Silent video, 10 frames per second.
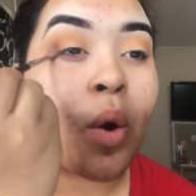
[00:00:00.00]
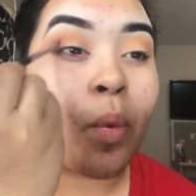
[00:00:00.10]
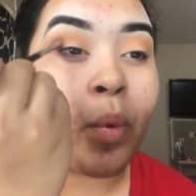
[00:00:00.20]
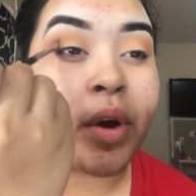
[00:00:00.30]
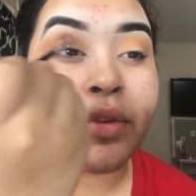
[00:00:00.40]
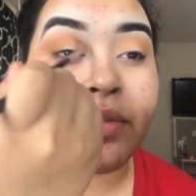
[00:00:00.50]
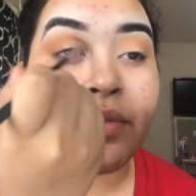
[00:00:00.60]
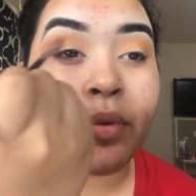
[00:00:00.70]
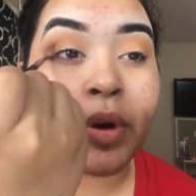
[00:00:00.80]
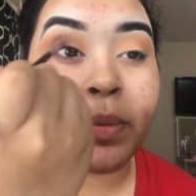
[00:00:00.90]

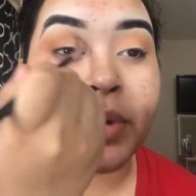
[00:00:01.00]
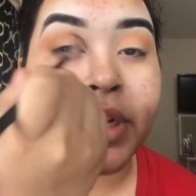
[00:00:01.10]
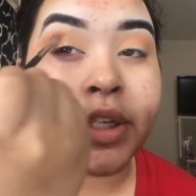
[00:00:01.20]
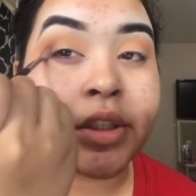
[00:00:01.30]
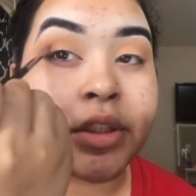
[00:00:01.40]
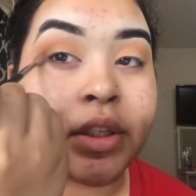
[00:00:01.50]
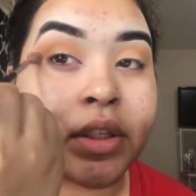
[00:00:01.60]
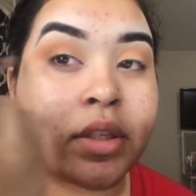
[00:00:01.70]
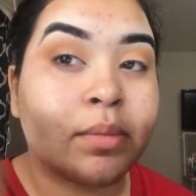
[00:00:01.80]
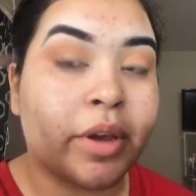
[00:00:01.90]
M14 brush.
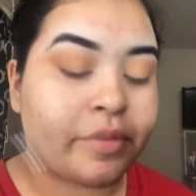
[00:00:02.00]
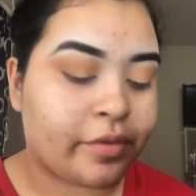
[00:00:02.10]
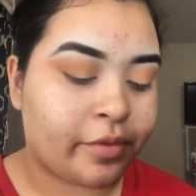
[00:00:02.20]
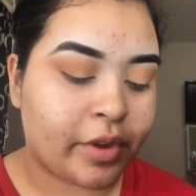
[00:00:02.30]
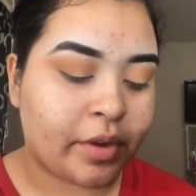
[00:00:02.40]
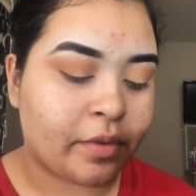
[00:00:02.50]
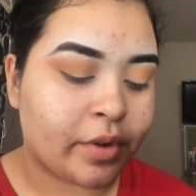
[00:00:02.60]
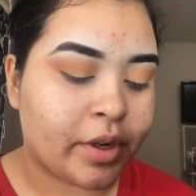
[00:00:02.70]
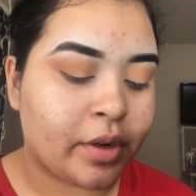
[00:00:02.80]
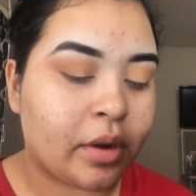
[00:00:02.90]
This is my
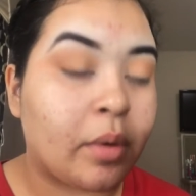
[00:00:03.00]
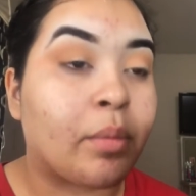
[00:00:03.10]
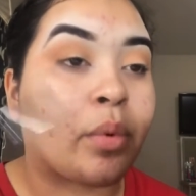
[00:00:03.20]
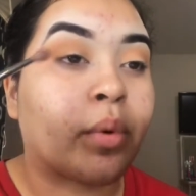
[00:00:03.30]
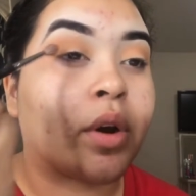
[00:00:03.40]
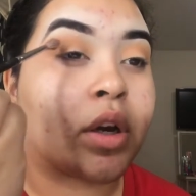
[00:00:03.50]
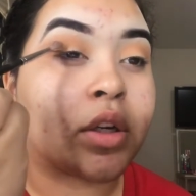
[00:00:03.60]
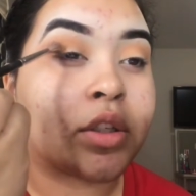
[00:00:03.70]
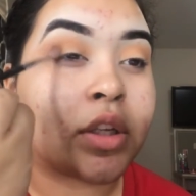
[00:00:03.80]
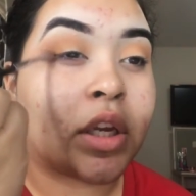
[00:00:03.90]
favorite
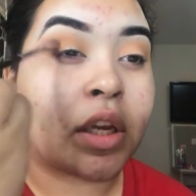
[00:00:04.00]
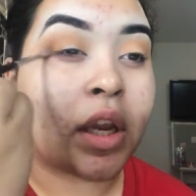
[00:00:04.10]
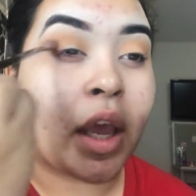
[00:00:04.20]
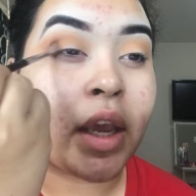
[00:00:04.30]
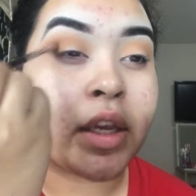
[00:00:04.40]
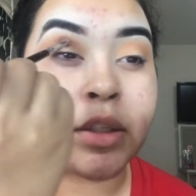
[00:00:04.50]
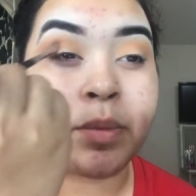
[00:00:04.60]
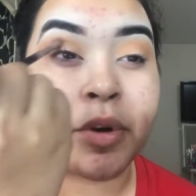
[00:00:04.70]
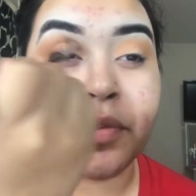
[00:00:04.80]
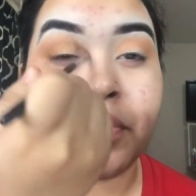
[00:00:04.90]
brush. It like is
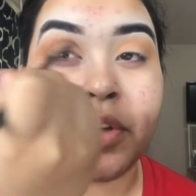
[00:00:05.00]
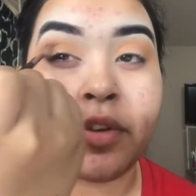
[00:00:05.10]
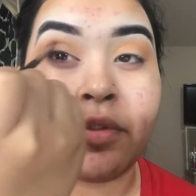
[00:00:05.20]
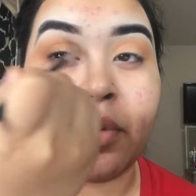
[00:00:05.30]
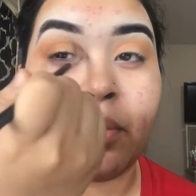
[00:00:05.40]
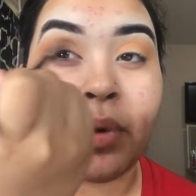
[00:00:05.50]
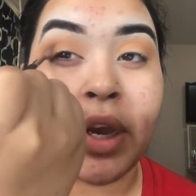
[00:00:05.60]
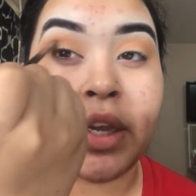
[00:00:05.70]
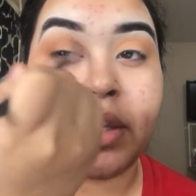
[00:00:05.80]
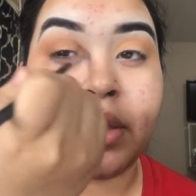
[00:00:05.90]
perfect for
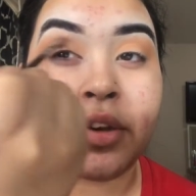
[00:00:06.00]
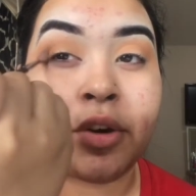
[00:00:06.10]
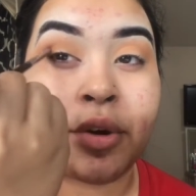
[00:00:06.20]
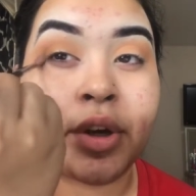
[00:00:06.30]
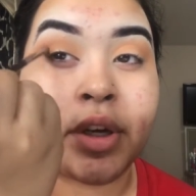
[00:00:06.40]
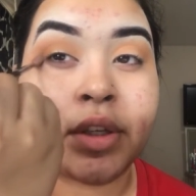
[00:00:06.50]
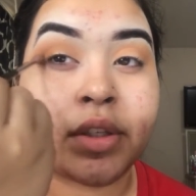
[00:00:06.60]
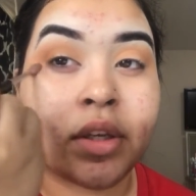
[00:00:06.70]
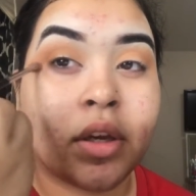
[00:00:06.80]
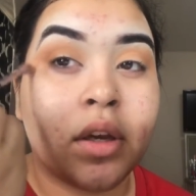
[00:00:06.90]
right in the
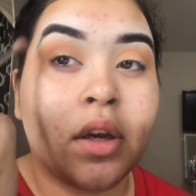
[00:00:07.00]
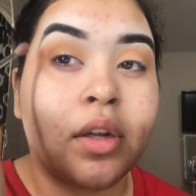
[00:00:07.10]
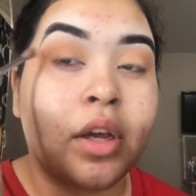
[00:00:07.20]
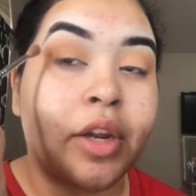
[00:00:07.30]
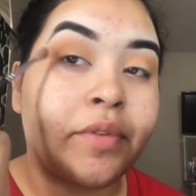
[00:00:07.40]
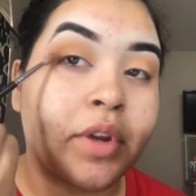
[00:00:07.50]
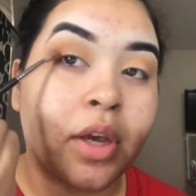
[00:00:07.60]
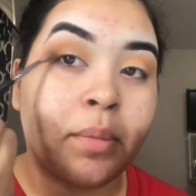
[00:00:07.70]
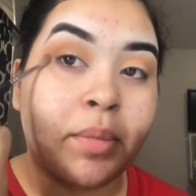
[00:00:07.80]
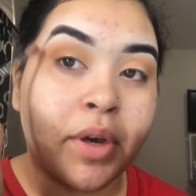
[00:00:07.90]
crease. Not even
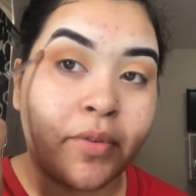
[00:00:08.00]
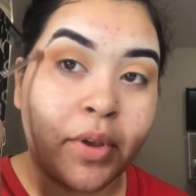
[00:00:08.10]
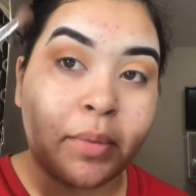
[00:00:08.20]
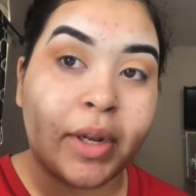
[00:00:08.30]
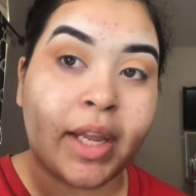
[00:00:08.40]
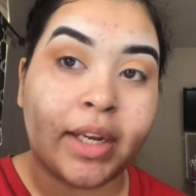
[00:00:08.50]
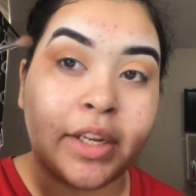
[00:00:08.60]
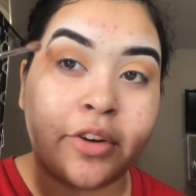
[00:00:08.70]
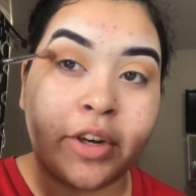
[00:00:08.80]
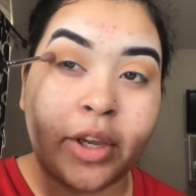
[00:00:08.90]
above it, but like
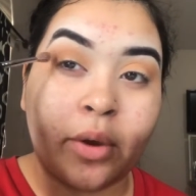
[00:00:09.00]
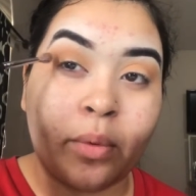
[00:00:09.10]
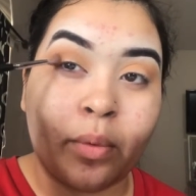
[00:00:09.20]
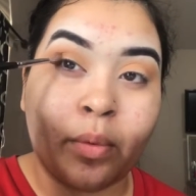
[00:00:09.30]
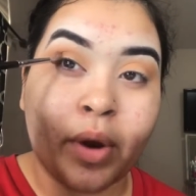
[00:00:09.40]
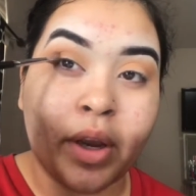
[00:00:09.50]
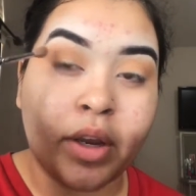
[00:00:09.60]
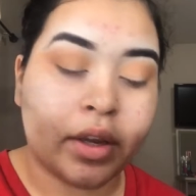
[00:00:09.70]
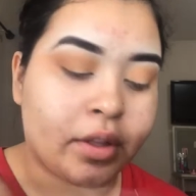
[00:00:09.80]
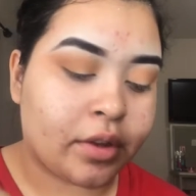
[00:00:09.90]
literally
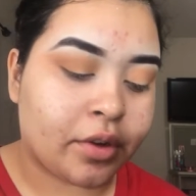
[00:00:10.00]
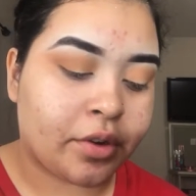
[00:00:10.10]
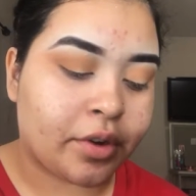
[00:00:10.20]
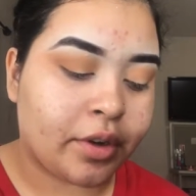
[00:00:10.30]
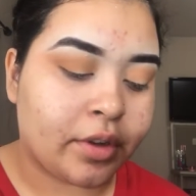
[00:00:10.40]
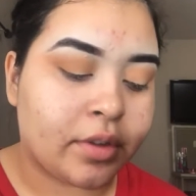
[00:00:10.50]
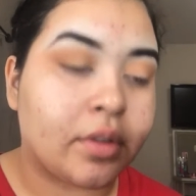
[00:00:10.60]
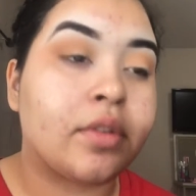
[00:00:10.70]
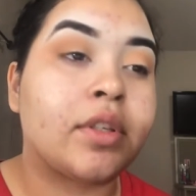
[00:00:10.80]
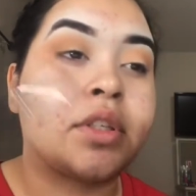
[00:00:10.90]
right in the
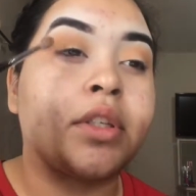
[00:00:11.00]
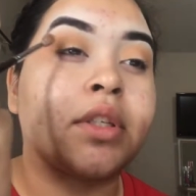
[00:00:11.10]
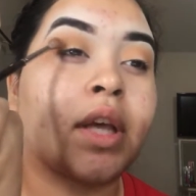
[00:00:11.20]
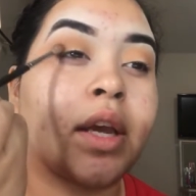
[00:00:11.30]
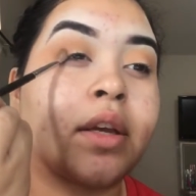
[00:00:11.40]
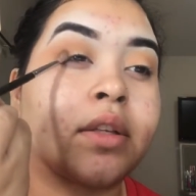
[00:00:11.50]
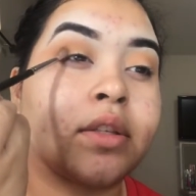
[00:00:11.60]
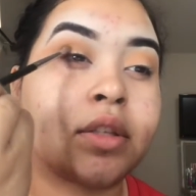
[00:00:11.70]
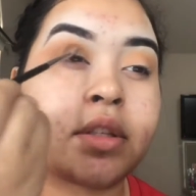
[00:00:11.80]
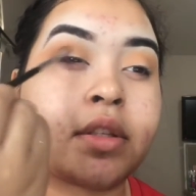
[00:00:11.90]
crease. It just like
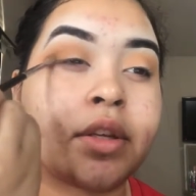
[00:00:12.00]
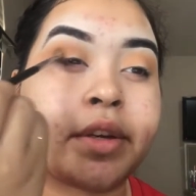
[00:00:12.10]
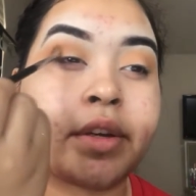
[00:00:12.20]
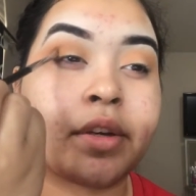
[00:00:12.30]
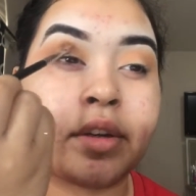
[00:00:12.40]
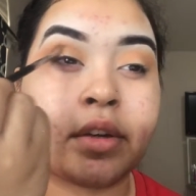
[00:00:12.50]
sits there.